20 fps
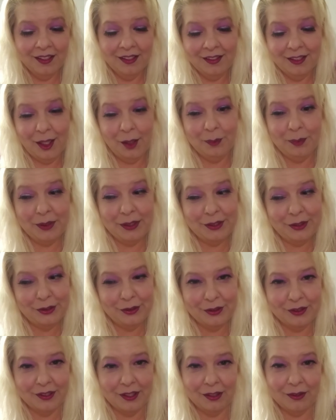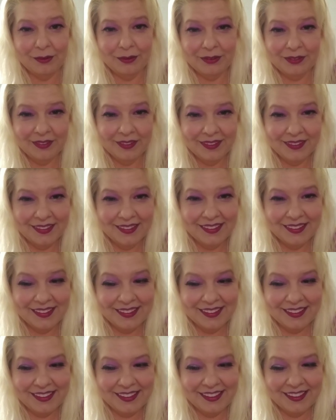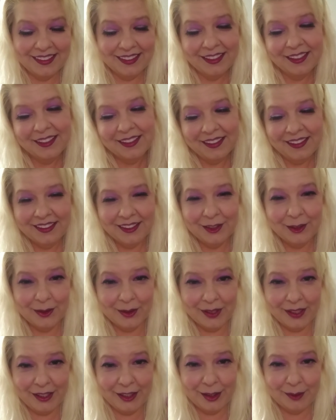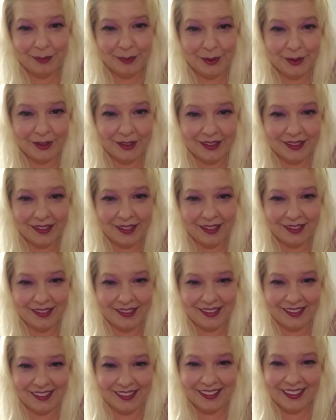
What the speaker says: Now piss yourself. Go clean up. You're disgusting.